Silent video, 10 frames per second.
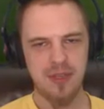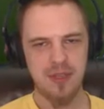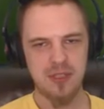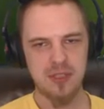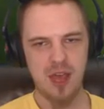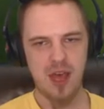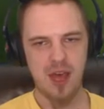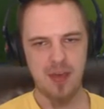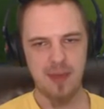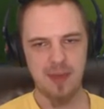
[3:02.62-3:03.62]
Good
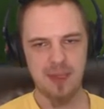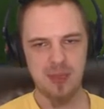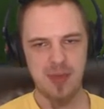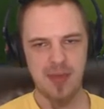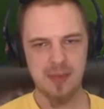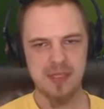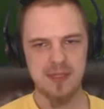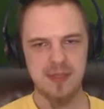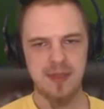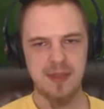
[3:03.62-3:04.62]
job, aim at traps.